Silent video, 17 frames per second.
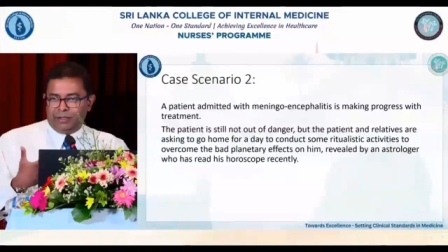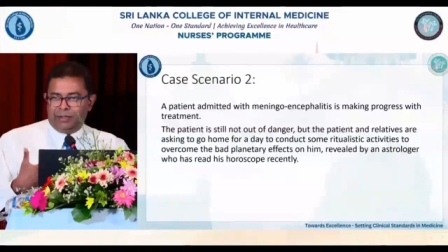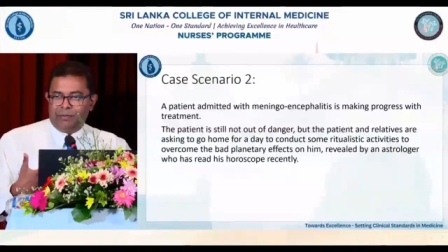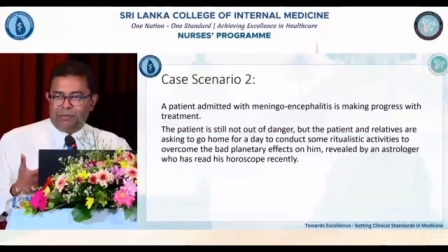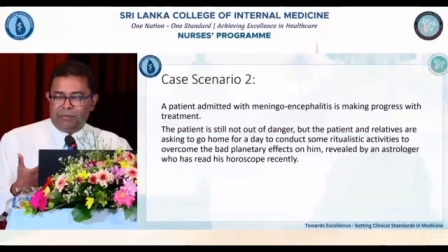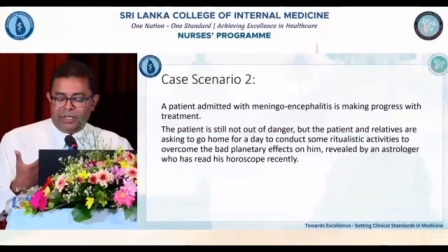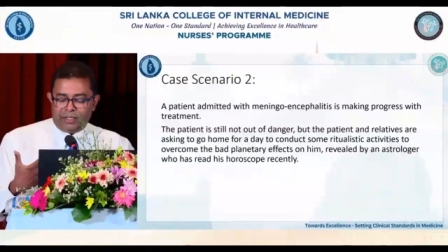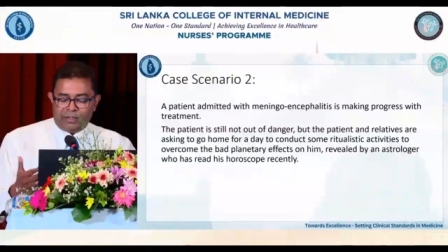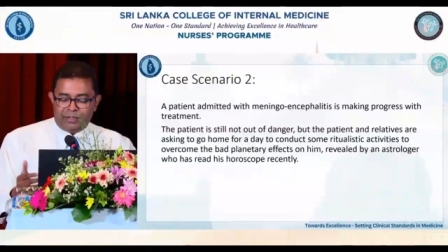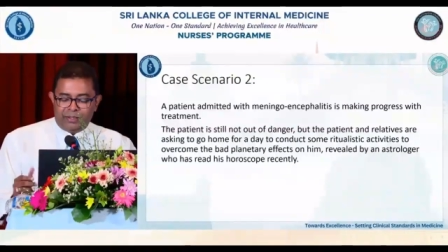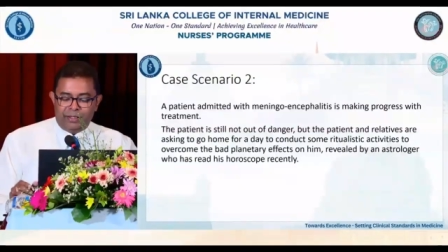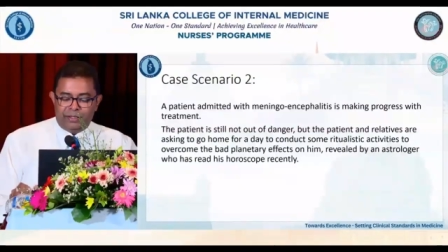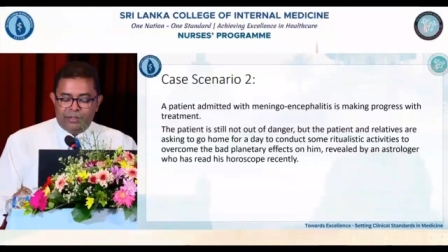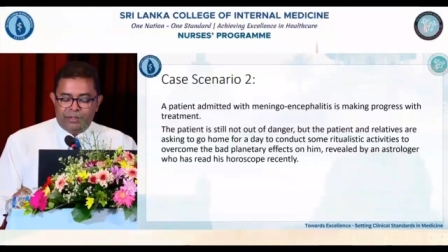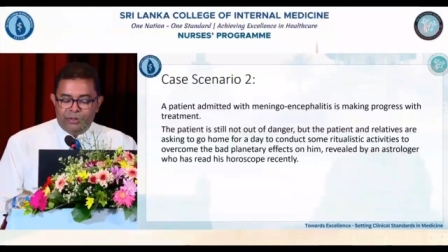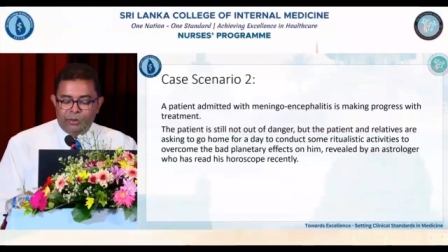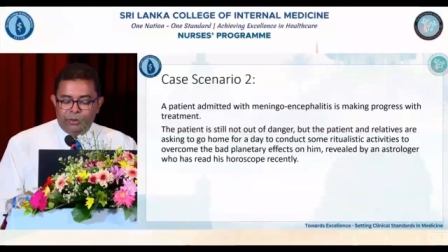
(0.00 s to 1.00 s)
makes
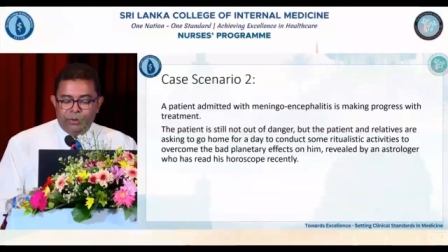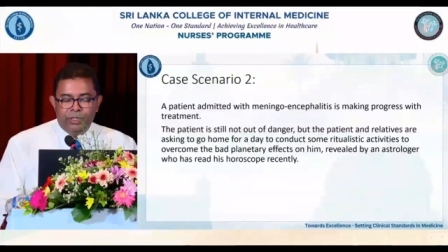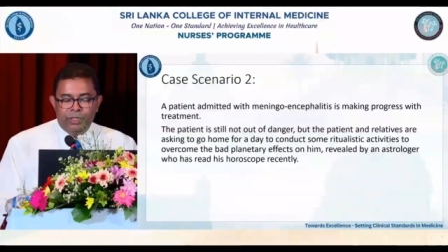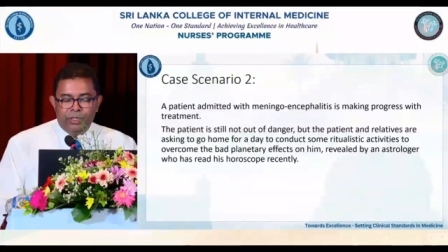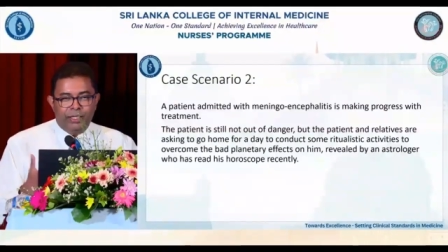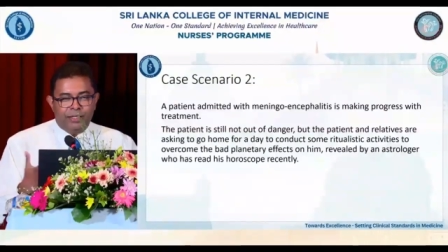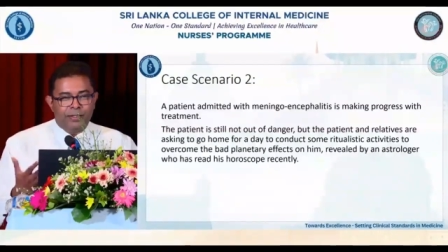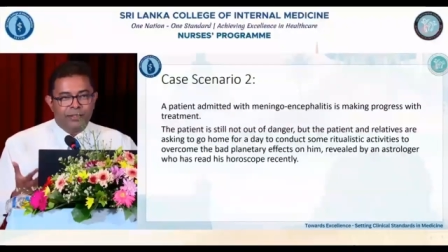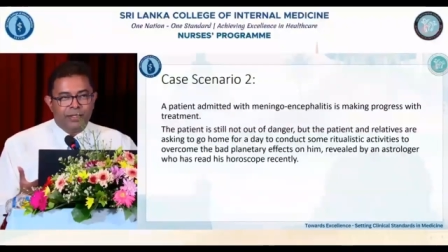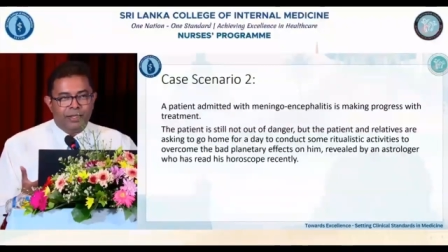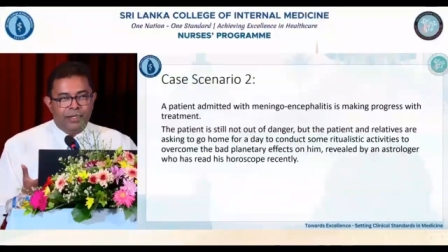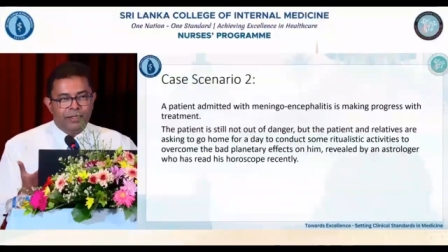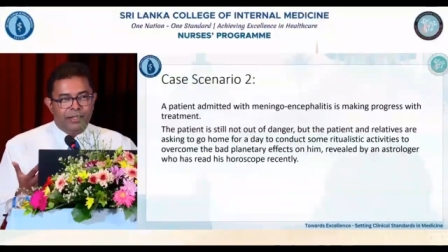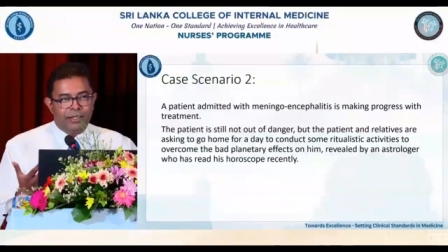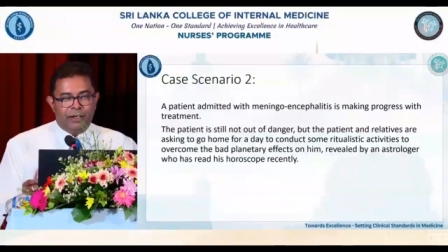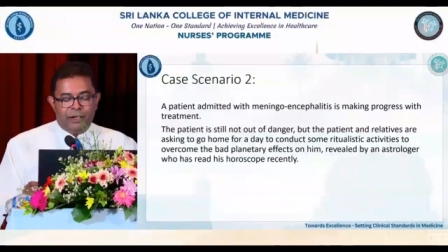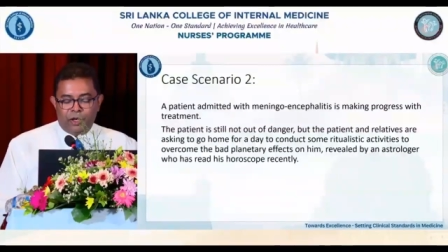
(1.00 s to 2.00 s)
this whole
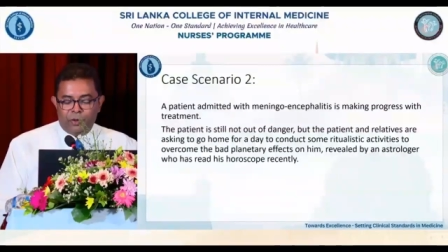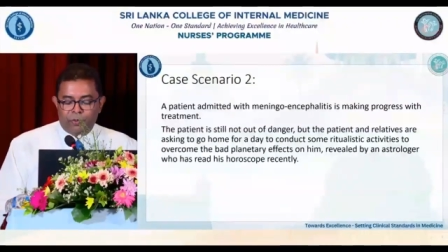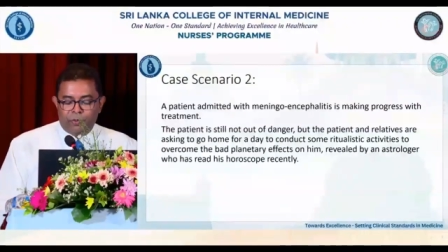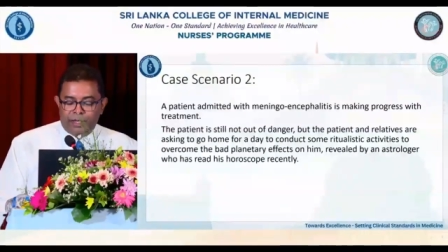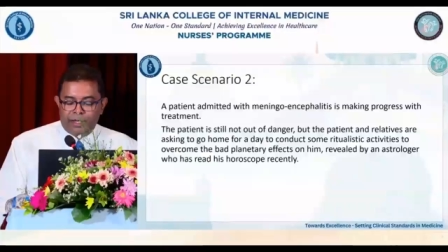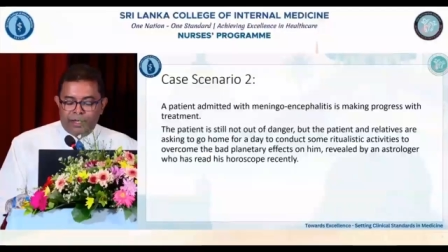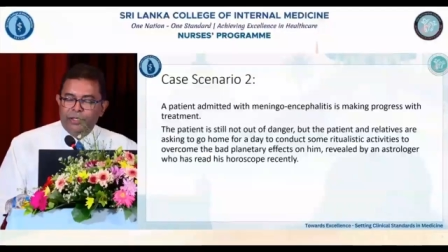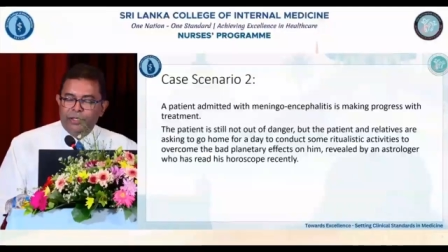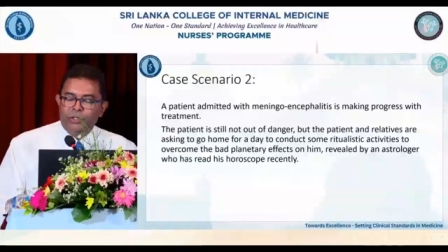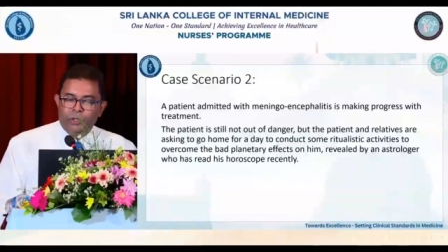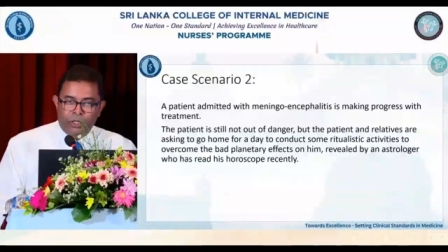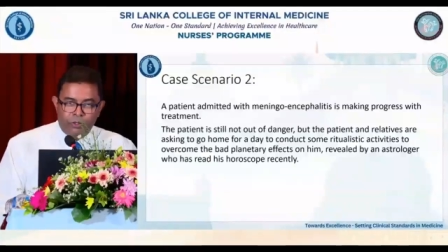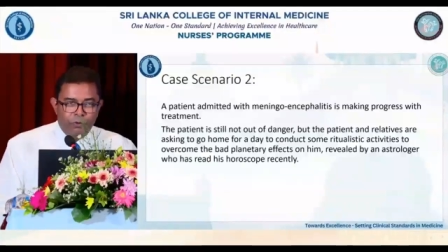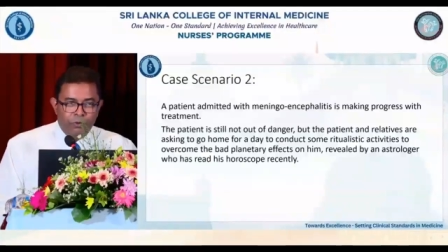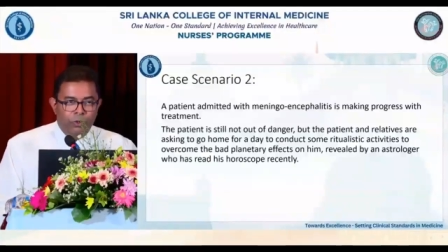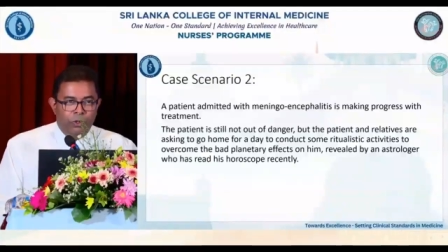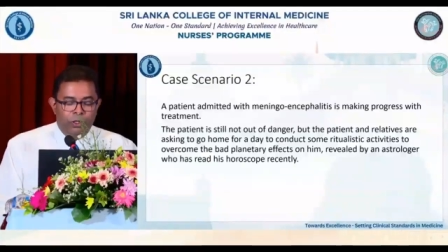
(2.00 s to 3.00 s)
exercise and our practice
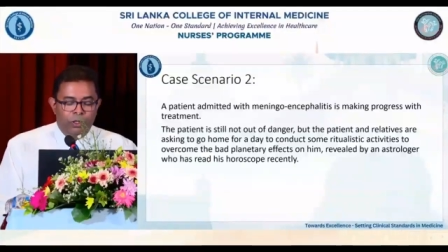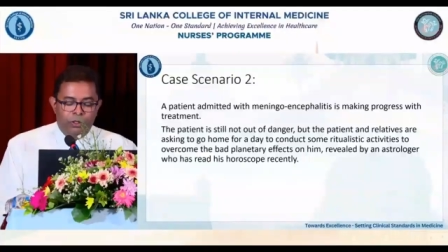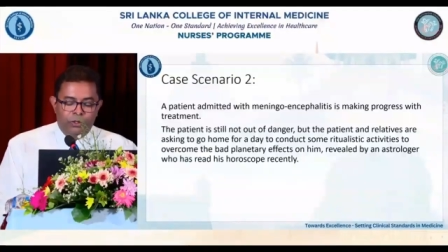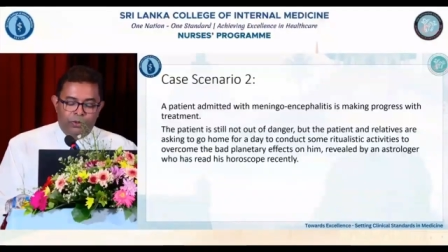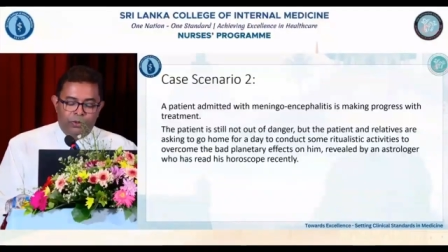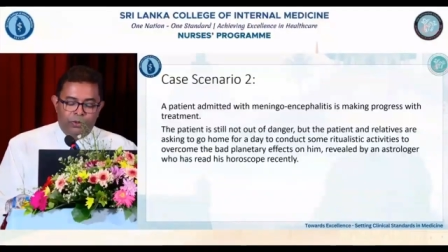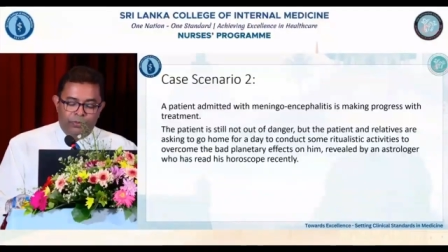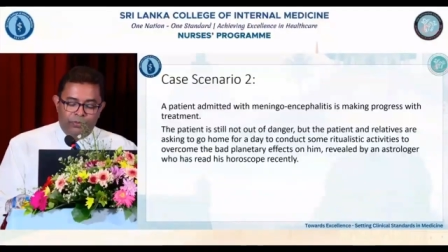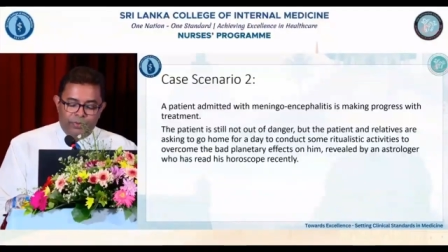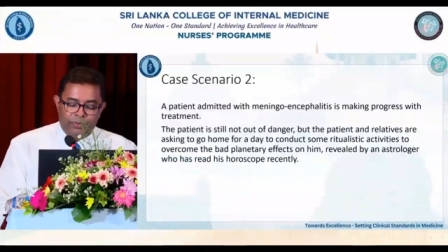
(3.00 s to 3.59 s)
joyful also.